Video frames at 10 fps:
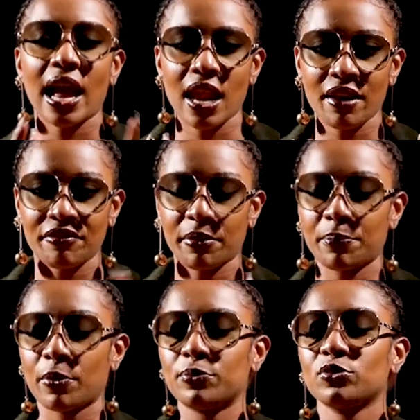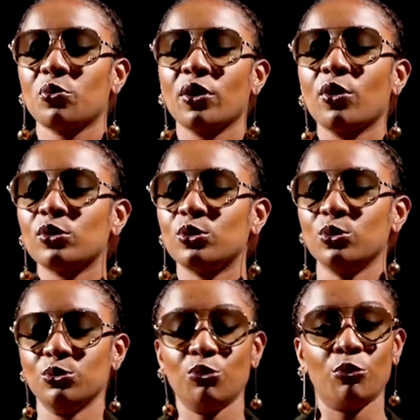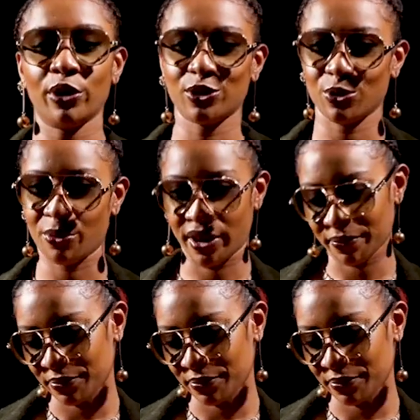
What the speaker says: I love hip hop, so we go to Rachel.